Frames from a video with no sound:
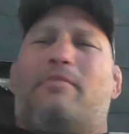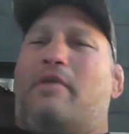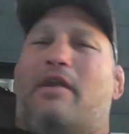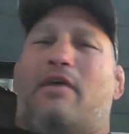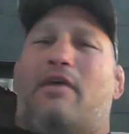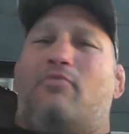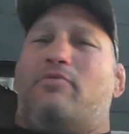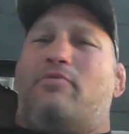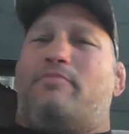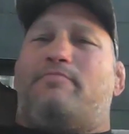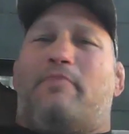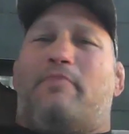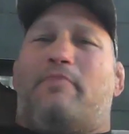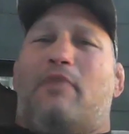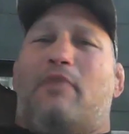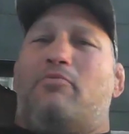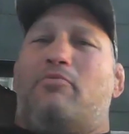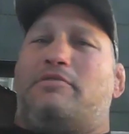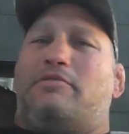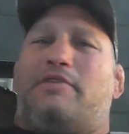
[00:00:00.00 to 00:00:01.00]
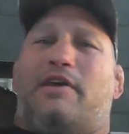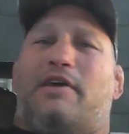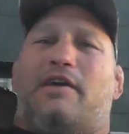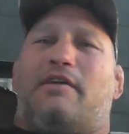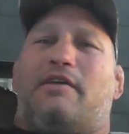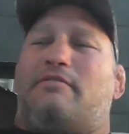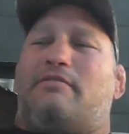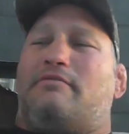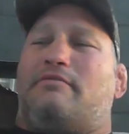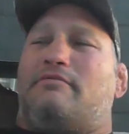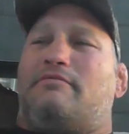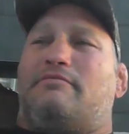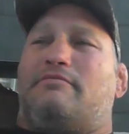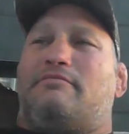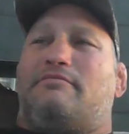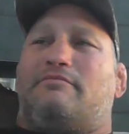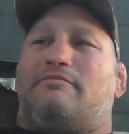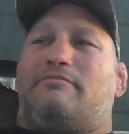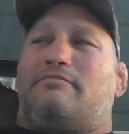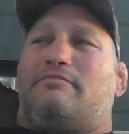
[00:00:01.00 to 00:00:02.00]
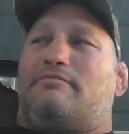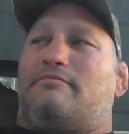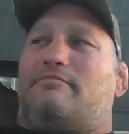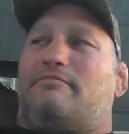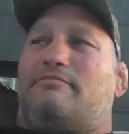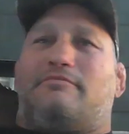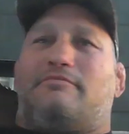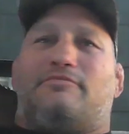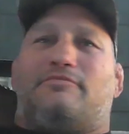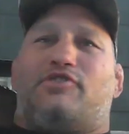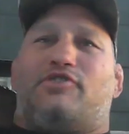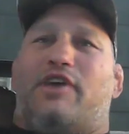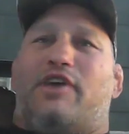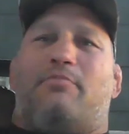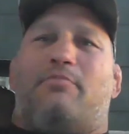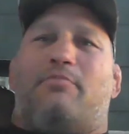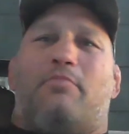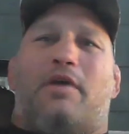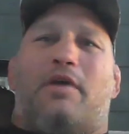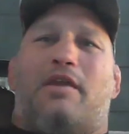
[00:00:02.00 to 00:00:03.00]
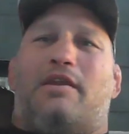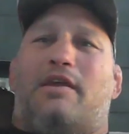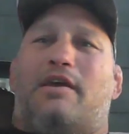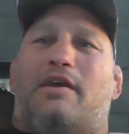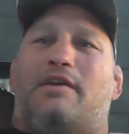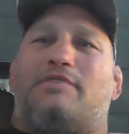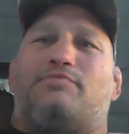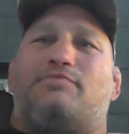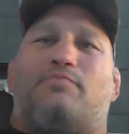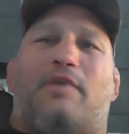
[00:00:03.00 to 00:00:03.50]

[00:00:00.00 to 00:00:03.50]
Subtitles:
mean, I would take Chad Mendez,